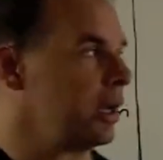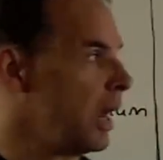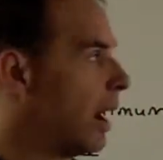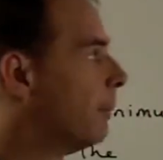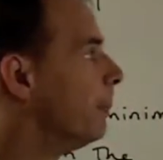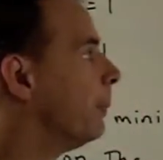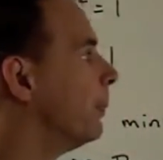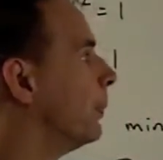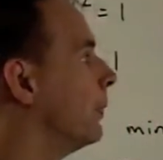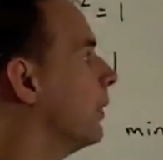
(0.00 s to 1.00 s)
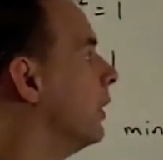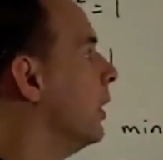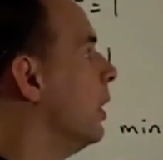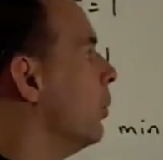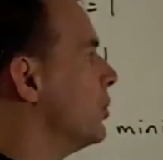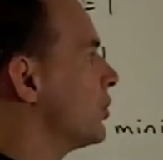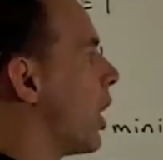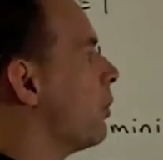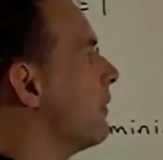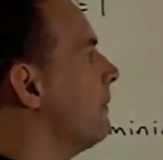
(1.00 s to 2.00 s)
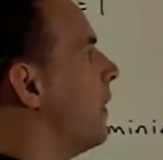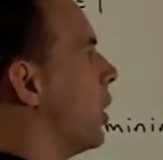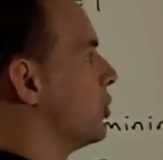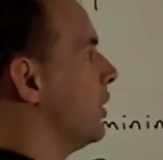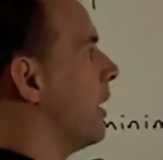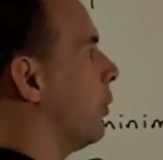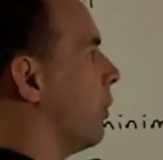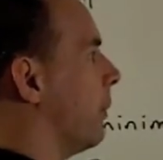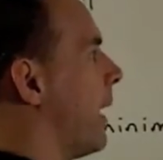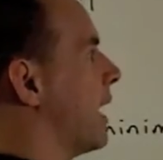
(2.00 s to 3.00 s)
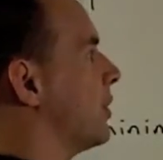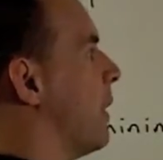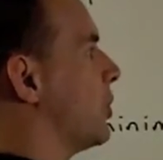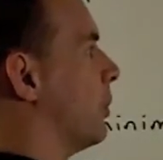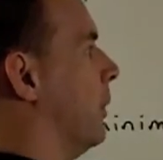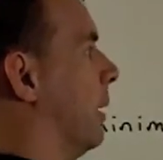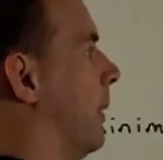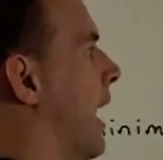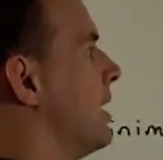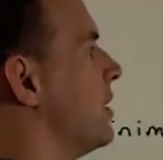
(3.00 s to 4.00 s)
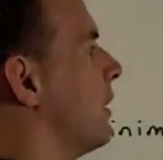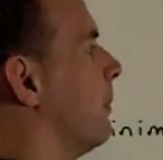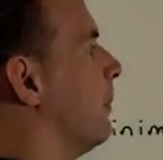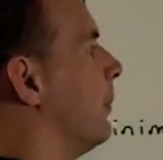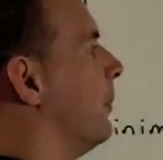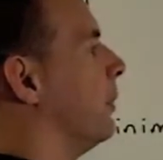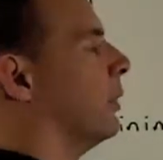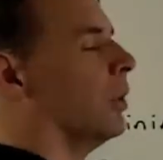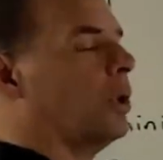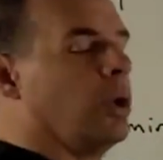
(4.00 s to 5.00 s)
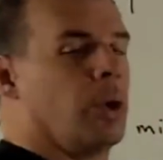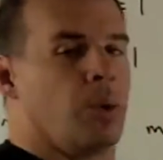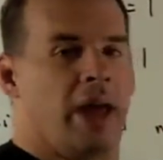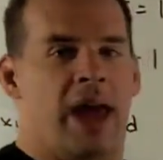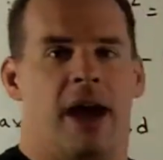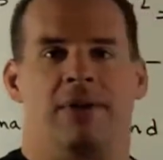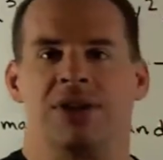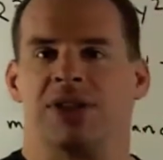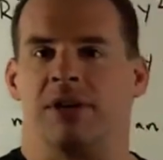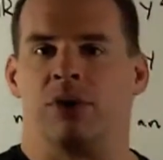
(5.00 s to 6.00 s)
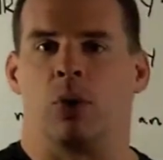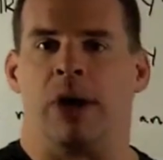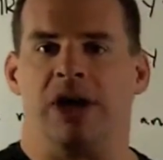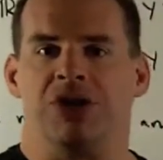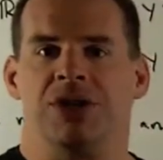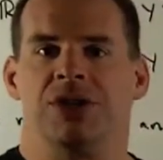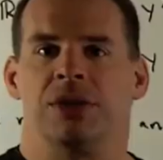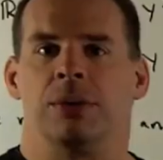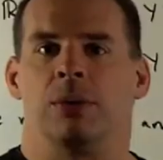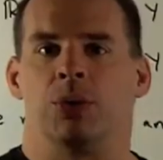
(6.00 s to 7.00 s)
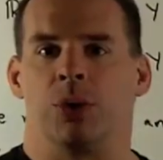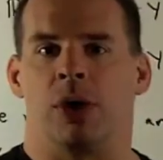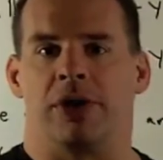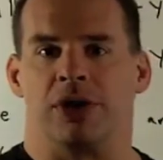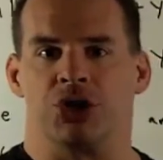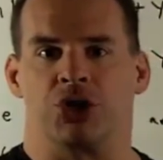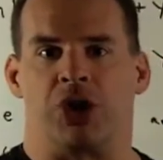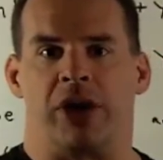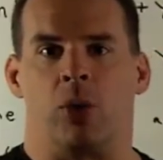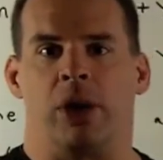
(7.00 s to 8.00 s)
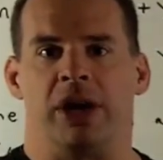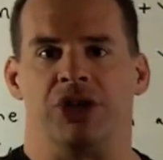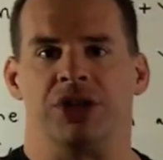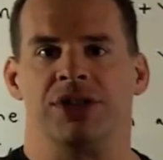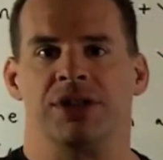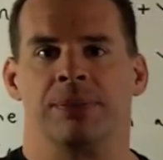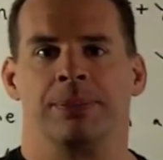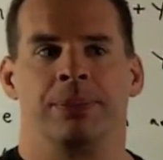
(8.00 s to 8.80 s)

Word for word: Now, we start with a function that we want to maximize or minimize. We're going to have a set of equations, which we call the constraint equations.